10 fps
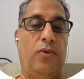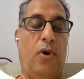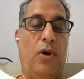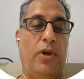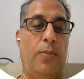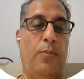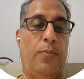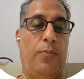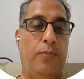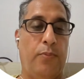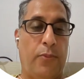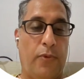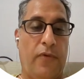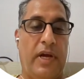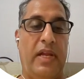on your
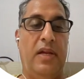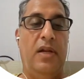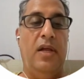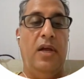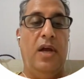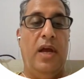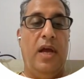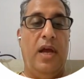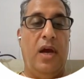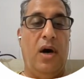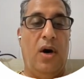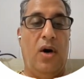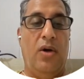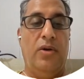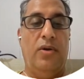profile
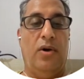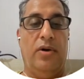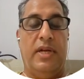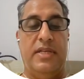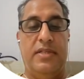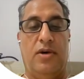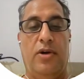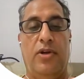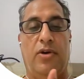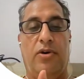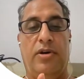on your